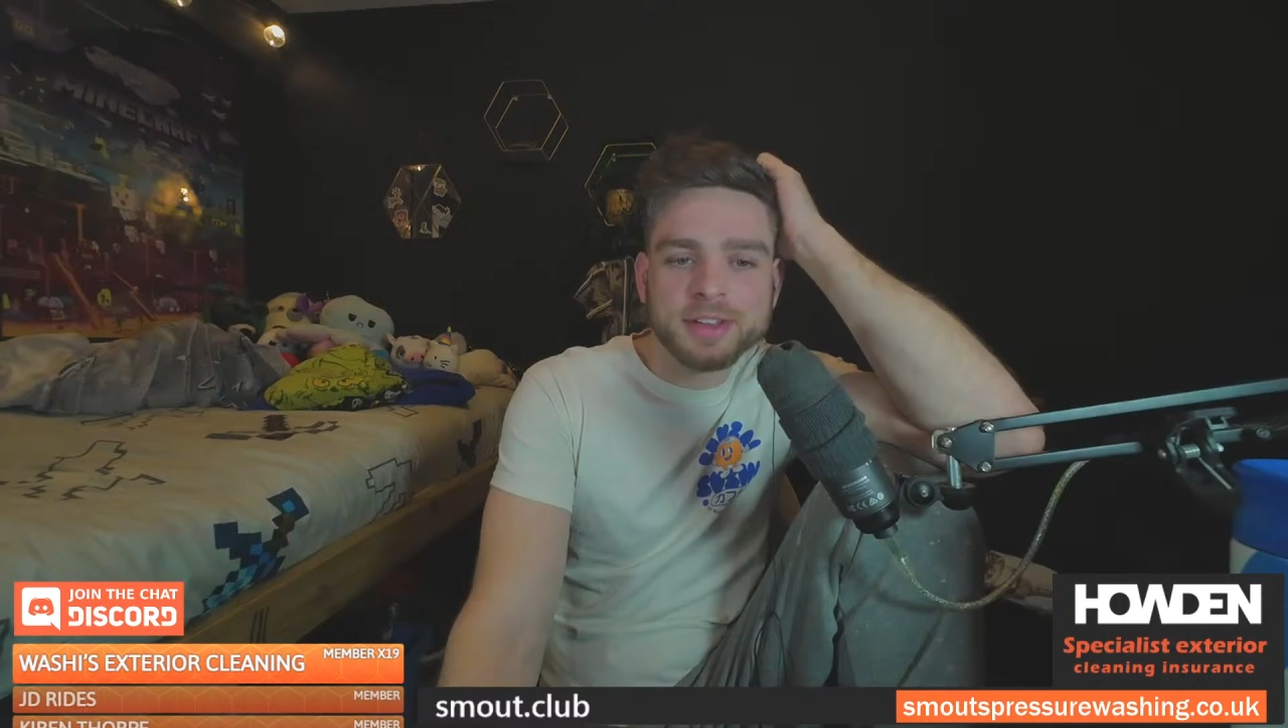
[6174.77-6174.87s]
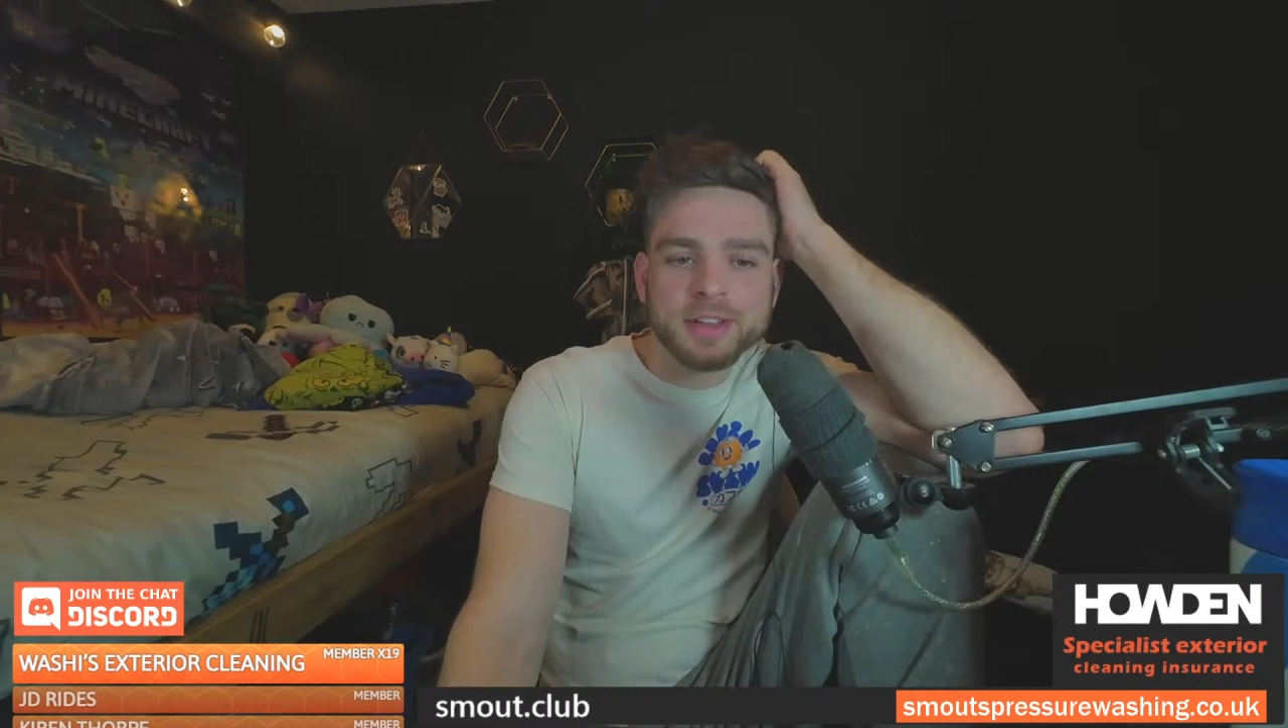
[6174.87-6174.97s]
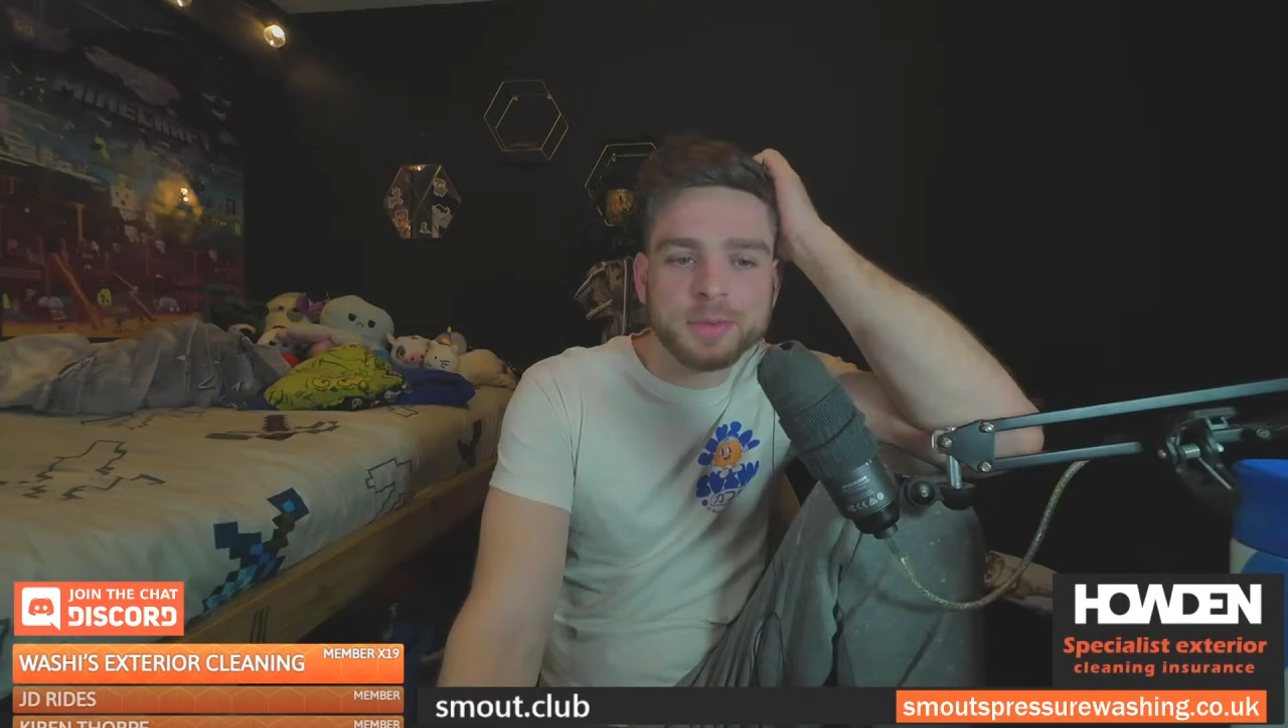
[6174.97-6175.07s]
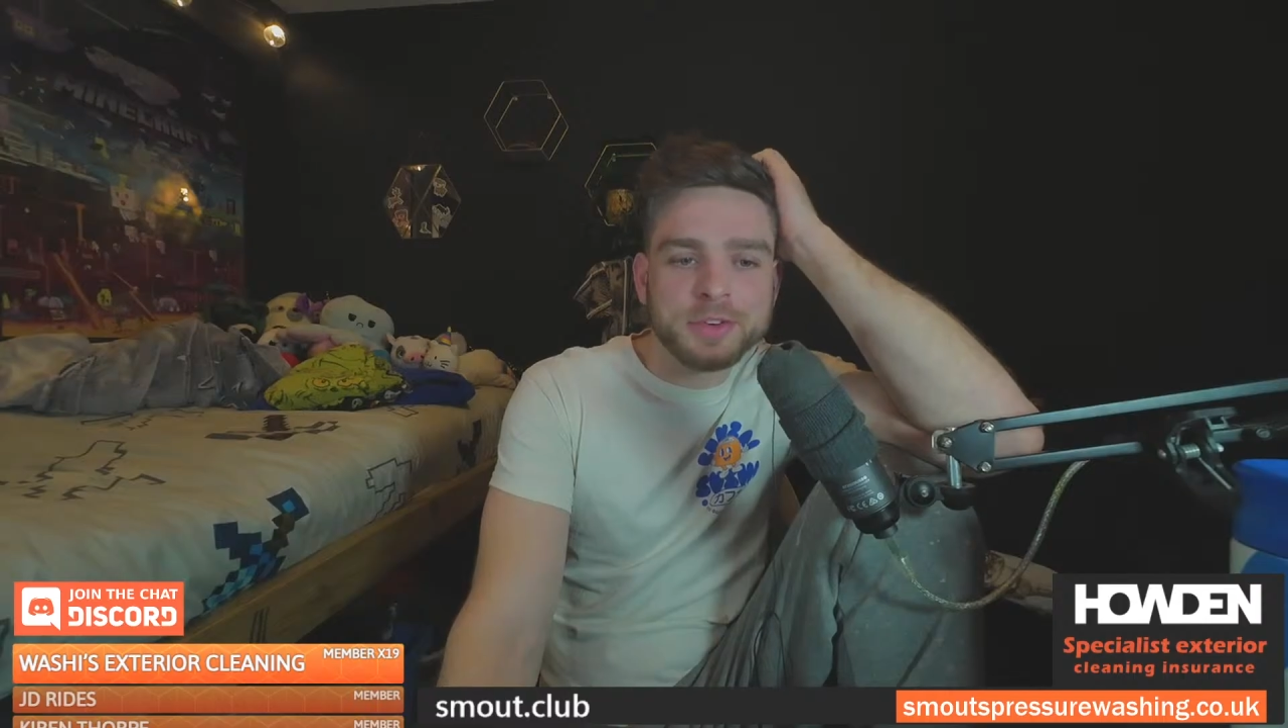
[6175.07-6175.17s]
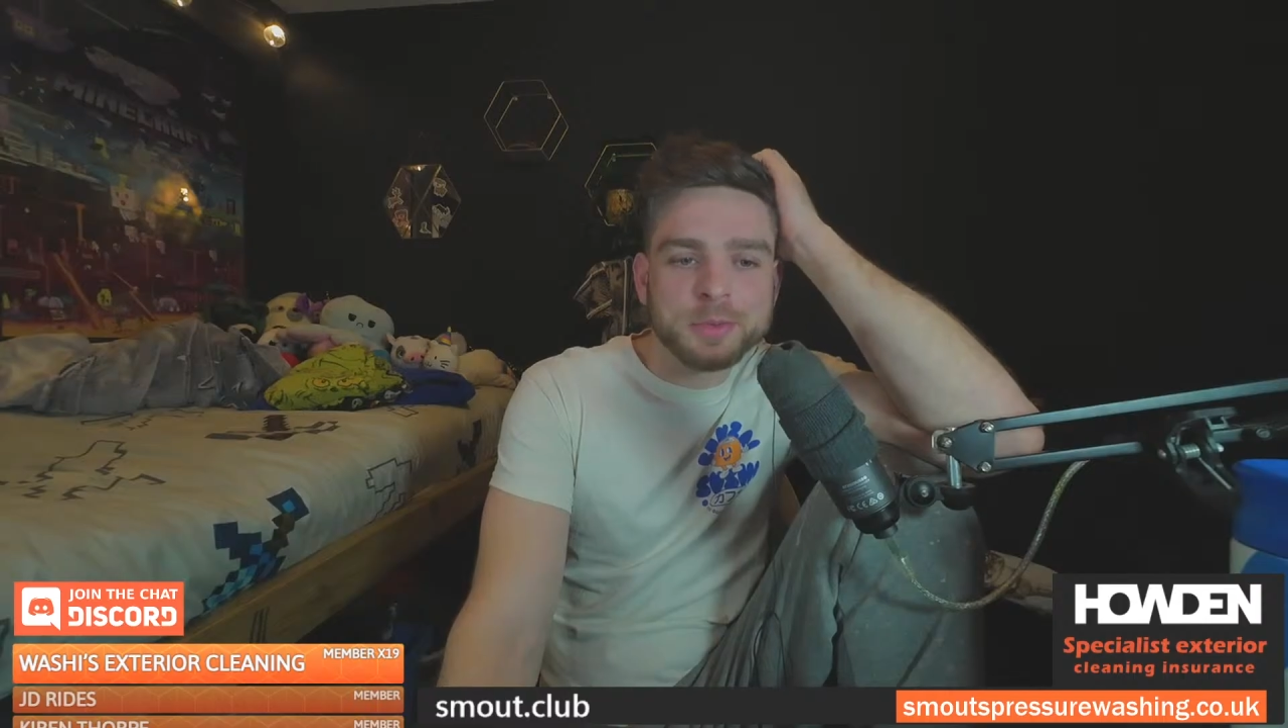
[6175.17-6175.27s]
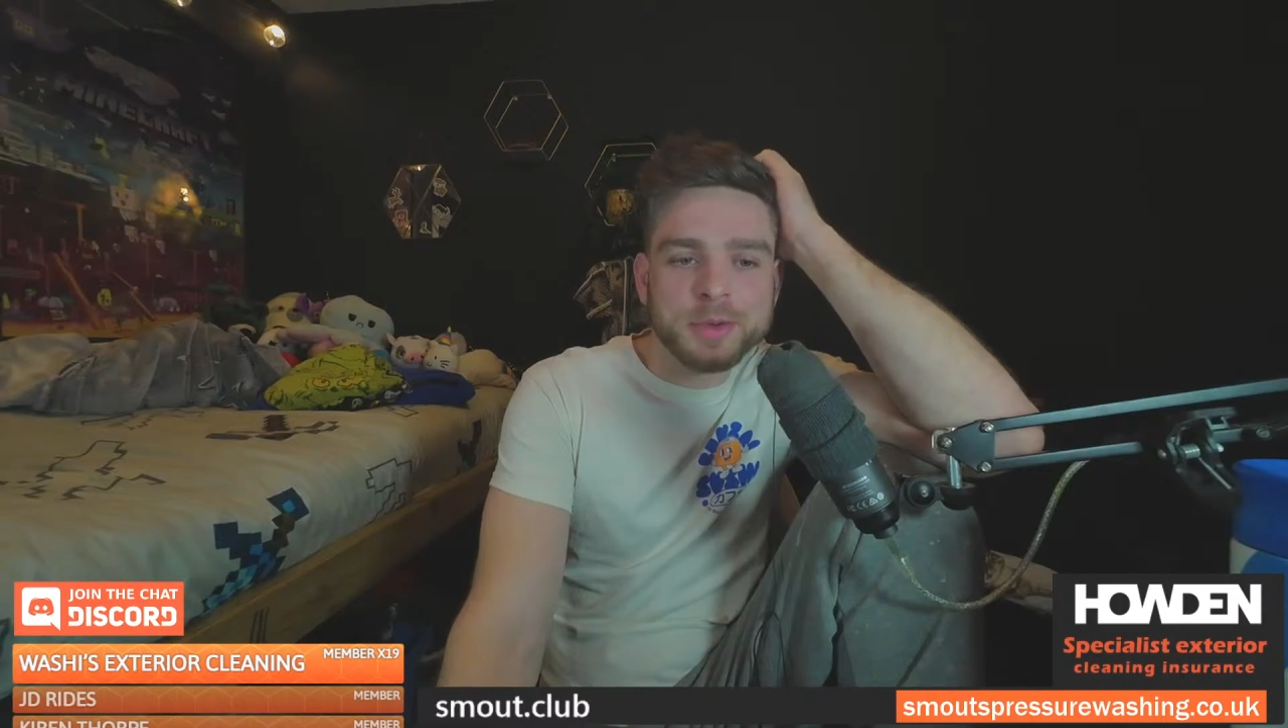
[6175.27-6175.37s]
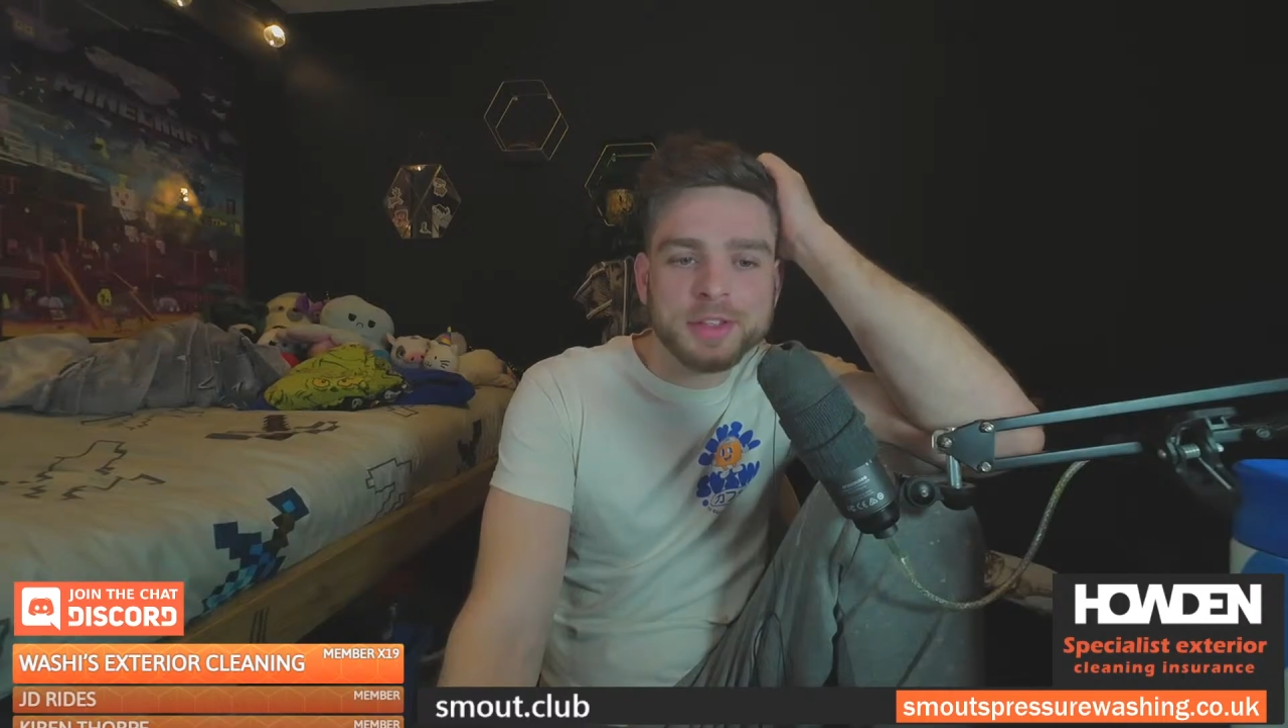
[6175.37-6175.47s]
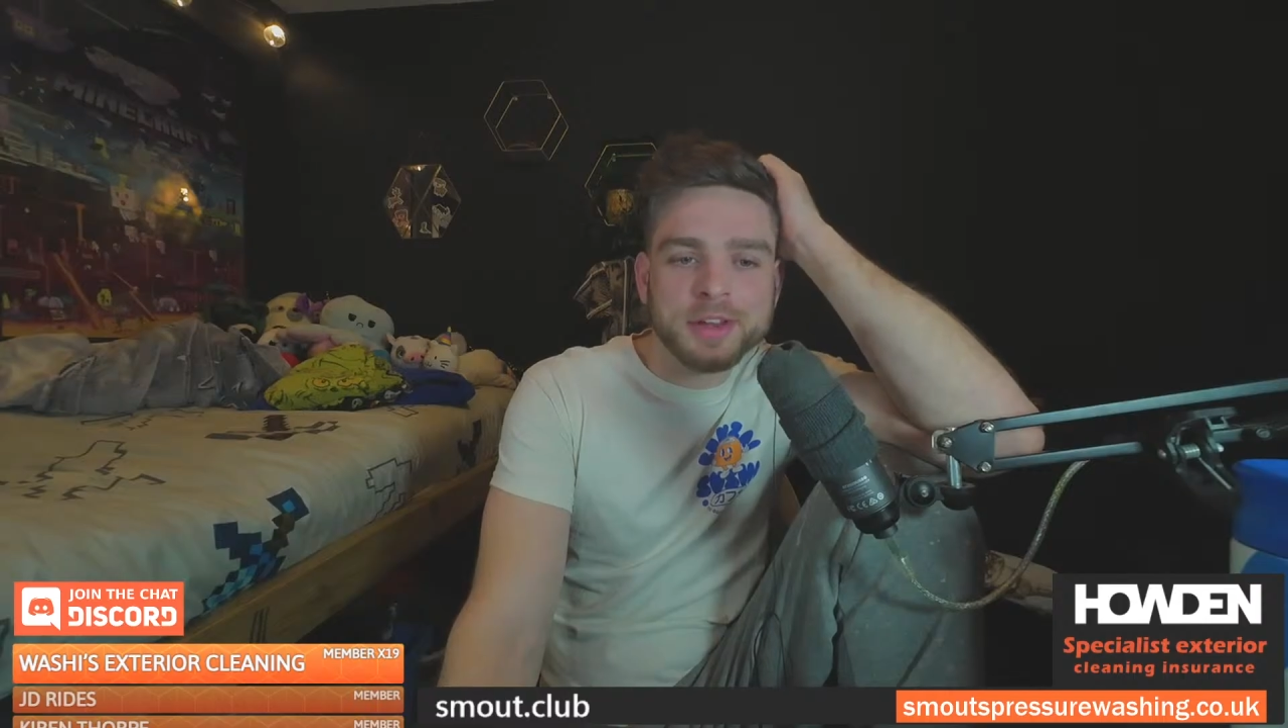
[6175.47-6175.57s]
"Can we jump on the